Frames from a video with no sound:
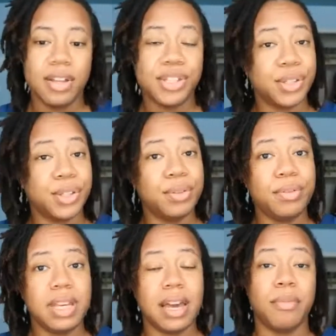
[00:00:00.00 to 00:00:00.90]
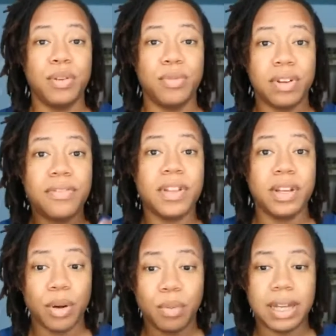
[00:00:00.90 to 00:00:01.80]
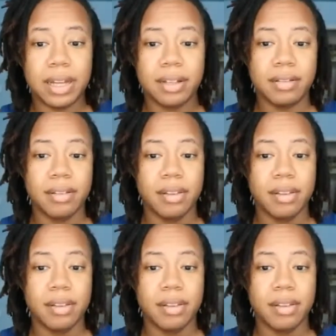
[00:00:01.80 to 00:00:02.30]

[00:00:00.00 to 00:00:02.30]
2, you refill your well.